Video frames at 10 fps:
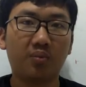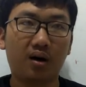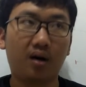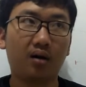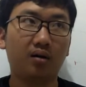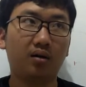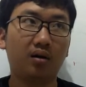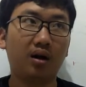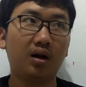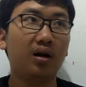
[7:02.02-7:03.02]
part,
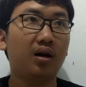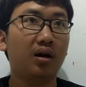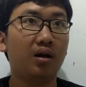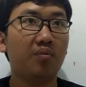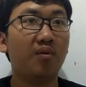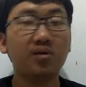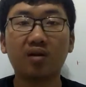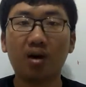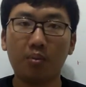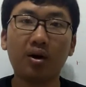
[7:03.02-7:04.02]
the most
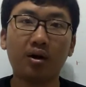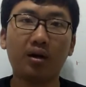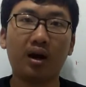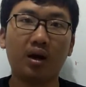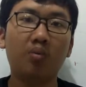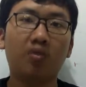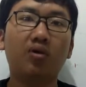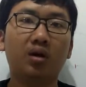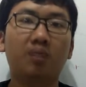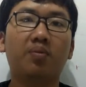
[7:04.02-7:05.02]
common and
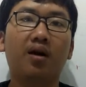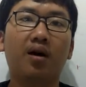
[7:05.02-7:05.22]
important